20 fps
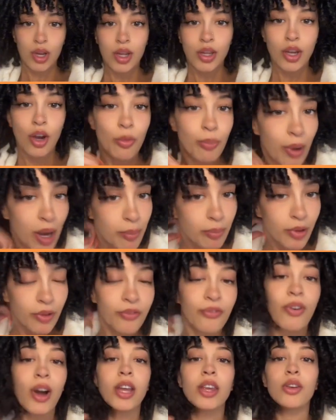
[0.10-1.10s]
Yo, Bumble,
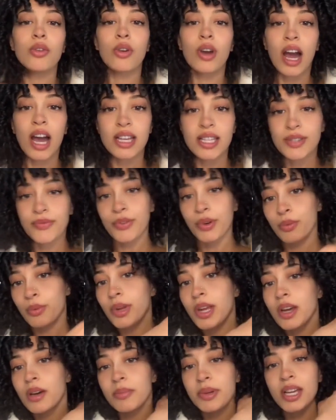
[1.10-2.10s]
fuck you guys for
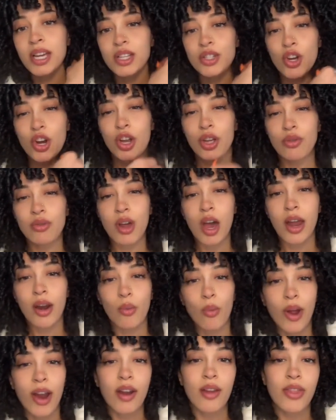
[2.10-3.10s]
real, because are you not
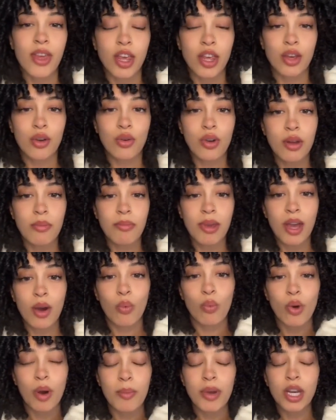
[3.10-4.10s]
aware that you can be a
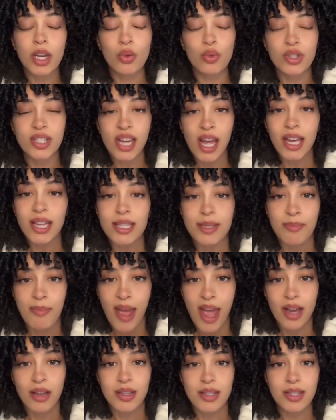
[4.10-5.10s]
woman who dates
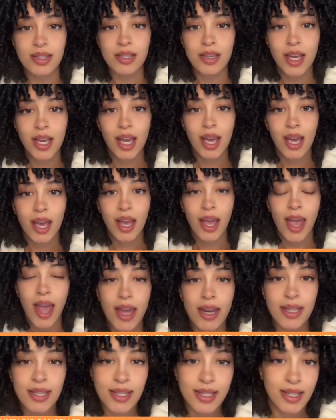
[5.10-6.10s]
males
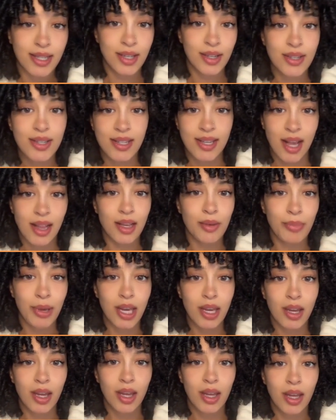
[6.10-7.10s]
and is still
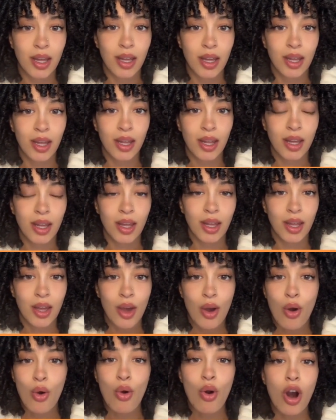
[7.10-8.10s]
celibate?
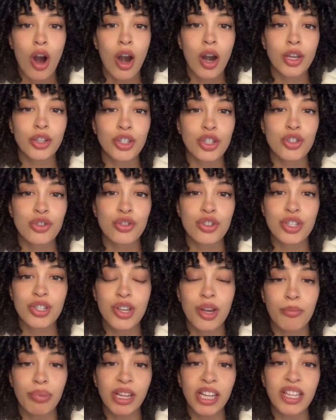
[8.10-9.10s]
Or did you just
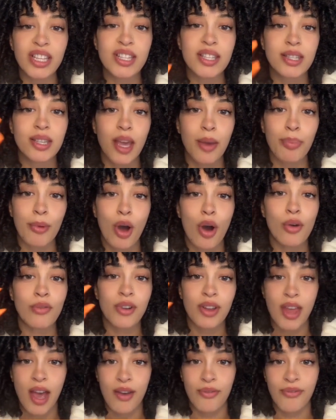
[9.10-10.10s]
completely skip
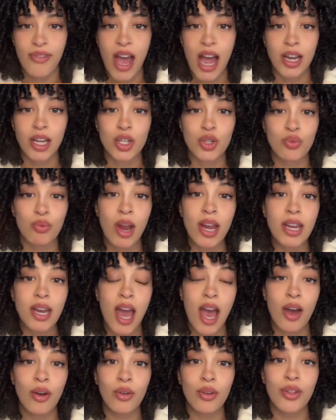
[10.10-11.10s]
over that fact? Because right
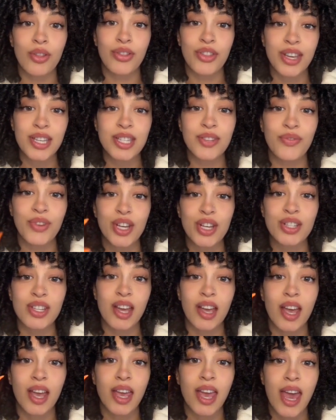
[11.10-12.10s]
now, this feels
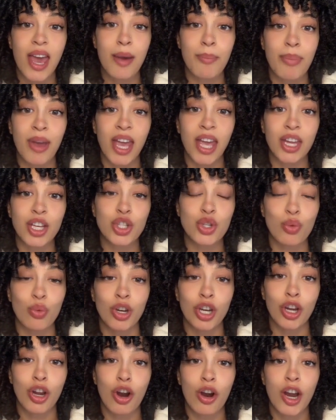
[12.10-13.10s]
like a campaign to
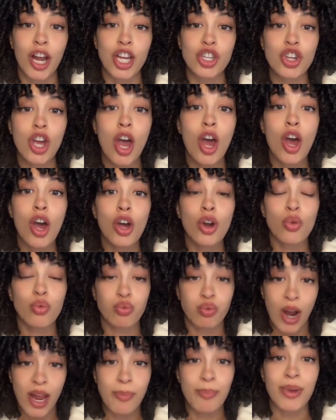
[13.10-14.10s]
encourage
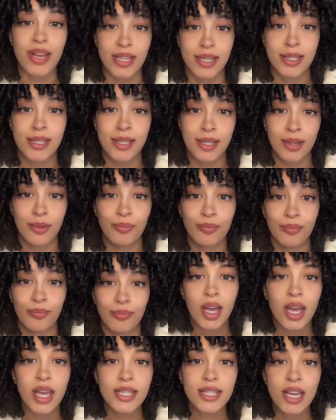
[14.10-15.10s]
rapists.
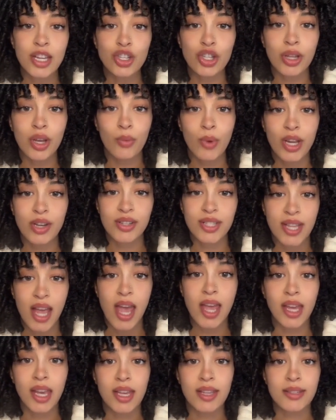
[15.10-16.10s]
Essentially, what you're
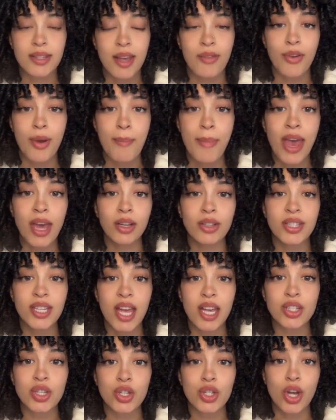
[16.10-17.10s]
saying is, if a male
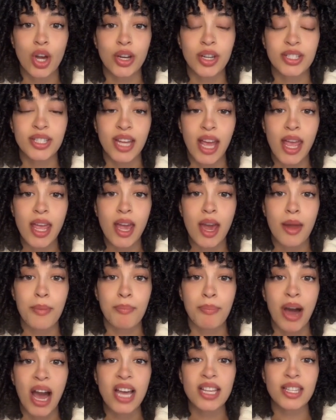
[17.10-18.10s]
takes us on a date
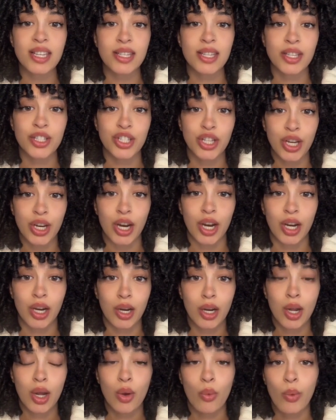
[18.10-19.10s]
and buys us a dinner,
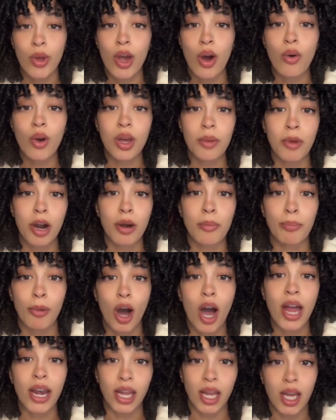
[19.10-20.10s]
we owe him our
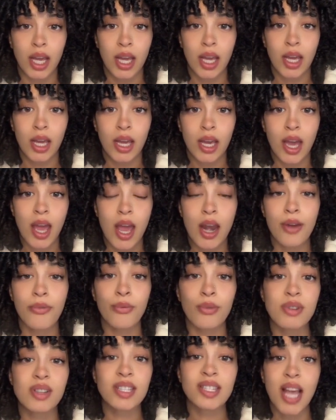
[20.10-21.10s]
body. And if
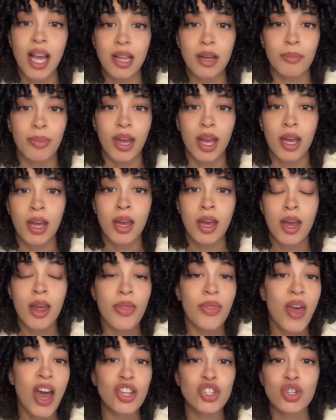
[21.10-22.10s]
we're celibate,
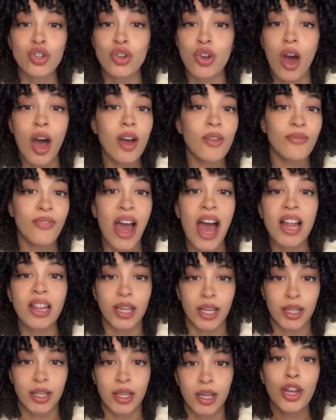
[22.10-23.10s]
that's not
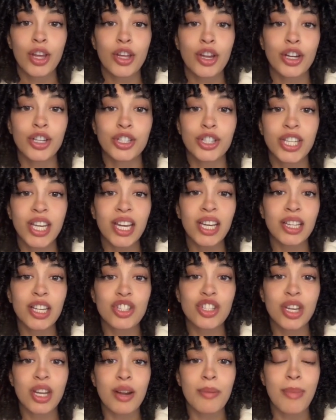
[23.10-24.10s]
valid. You're
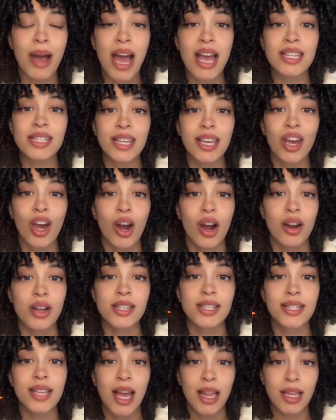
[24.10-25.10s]
delegitimizing our
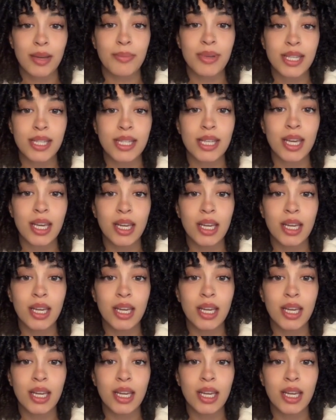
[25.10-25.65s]
celibacy